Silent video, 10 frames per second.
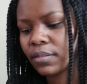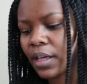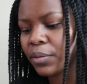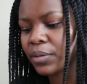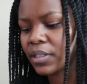
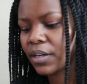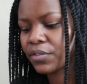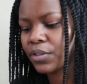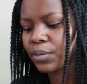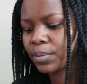That was
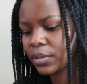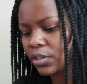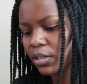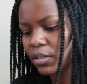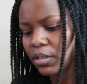tough to open,
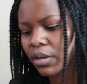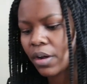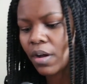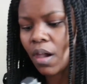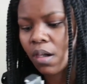jeez.
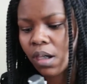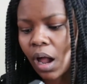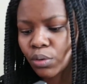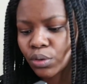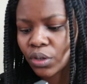
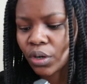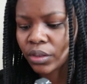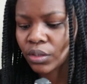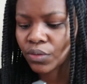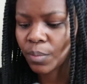I also
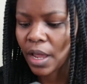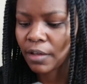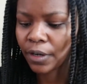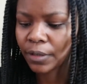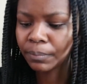got this from
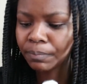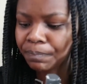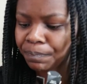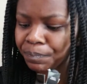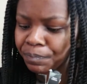Avon,
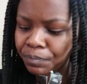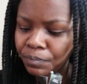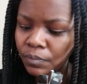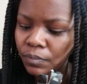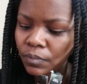
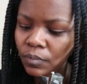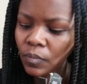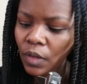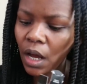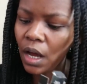
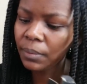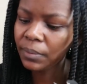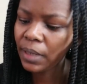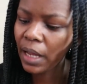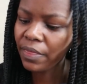
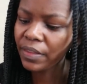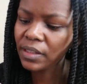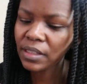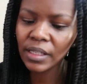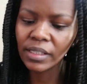and
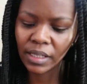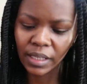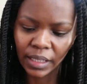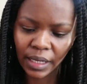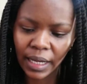this is
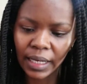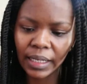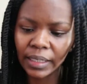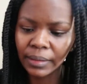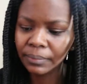in the
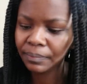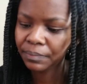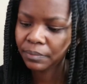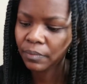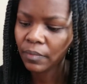color
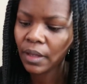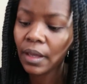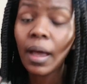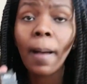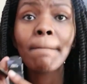
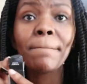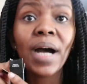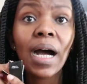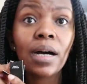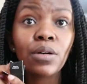
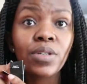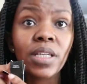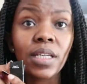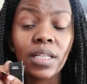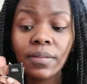
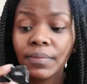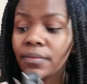Pouty.